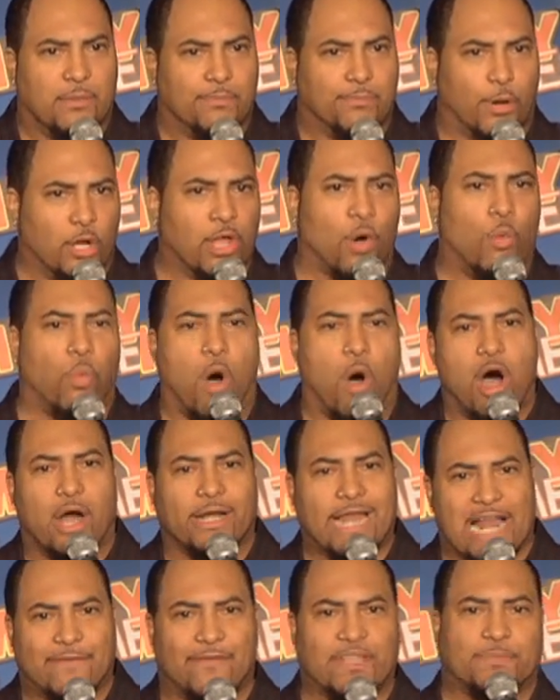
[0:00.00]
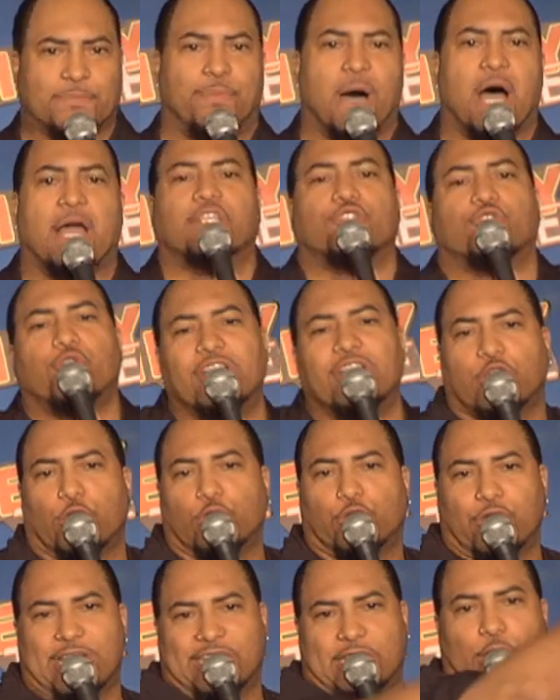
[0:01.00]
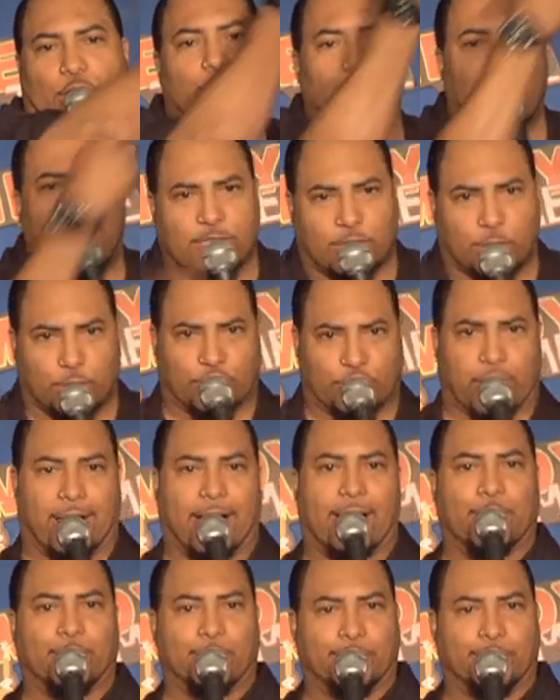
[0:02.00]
Pull a wand out of his butt? Drizzle, drizzle, drizzle, drum.